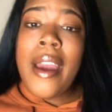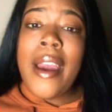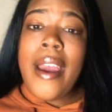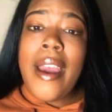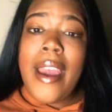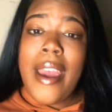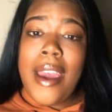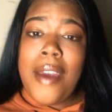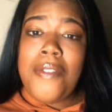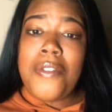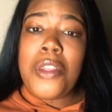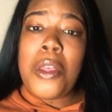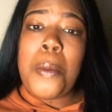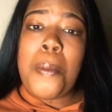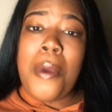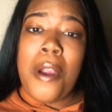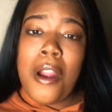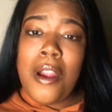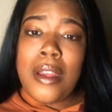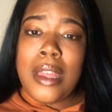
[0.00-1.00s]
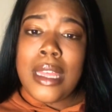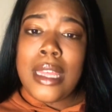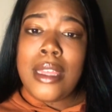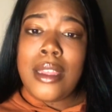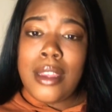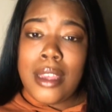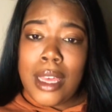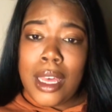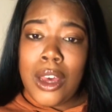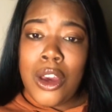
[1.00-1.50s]
If the person
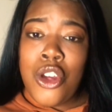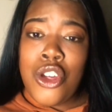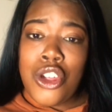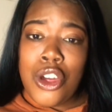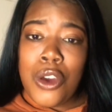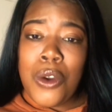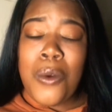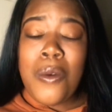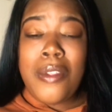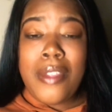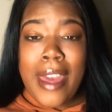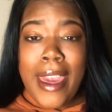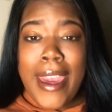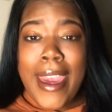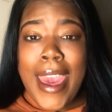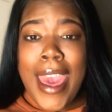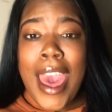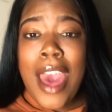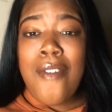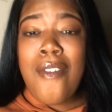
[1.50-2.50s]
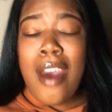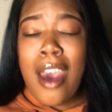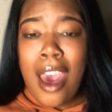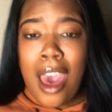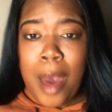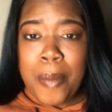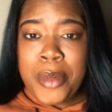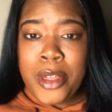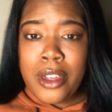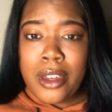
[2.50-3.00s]
tells you they have
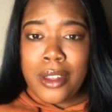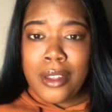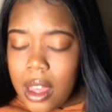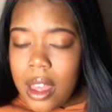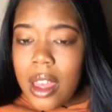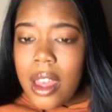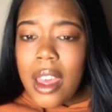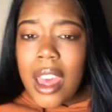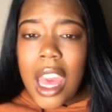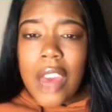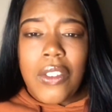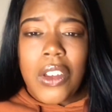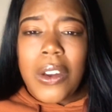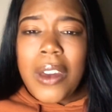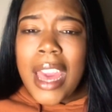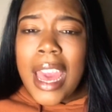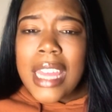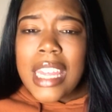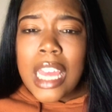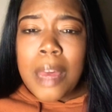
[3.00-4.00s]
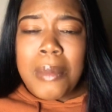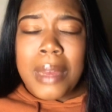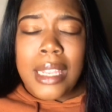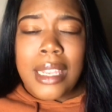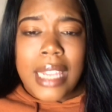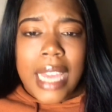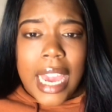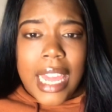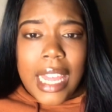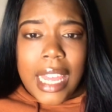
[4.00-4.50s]
options. If you guys have been
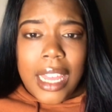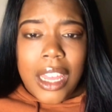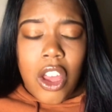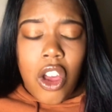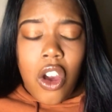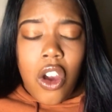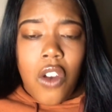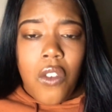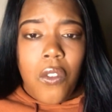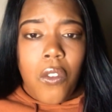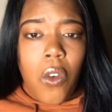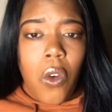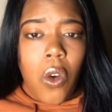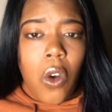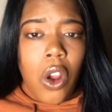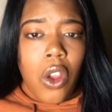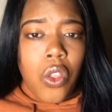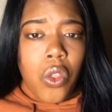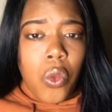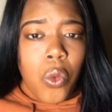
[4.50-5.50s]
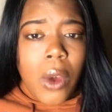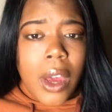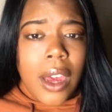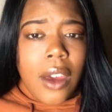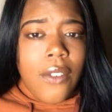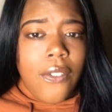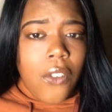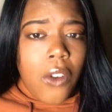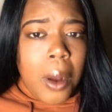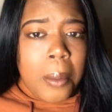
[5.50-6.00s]
dating for
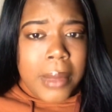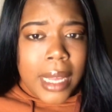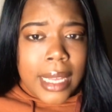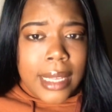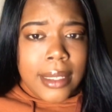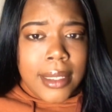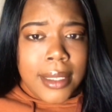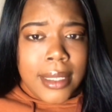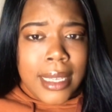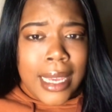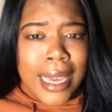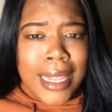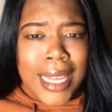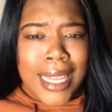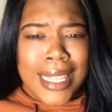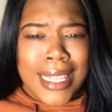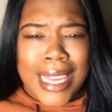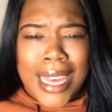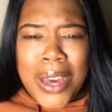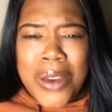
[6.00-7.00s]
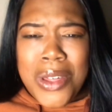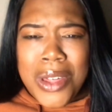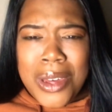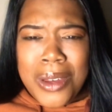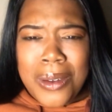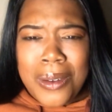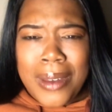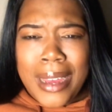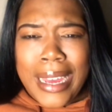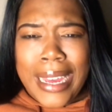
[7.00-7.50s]
3-4 months and he tells
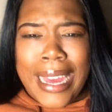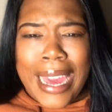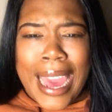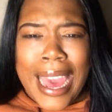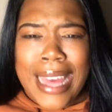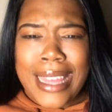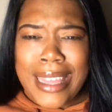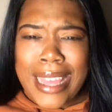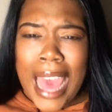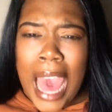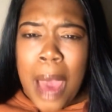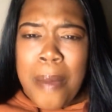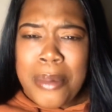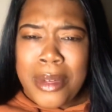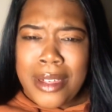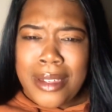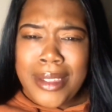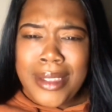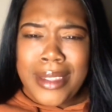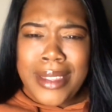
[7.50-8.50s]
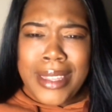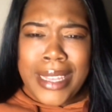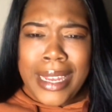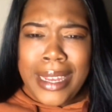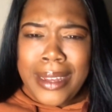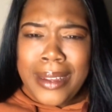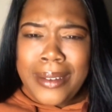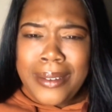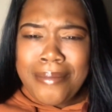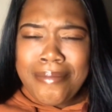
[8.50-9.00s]
you he has options
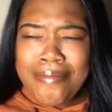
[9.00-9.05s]
still,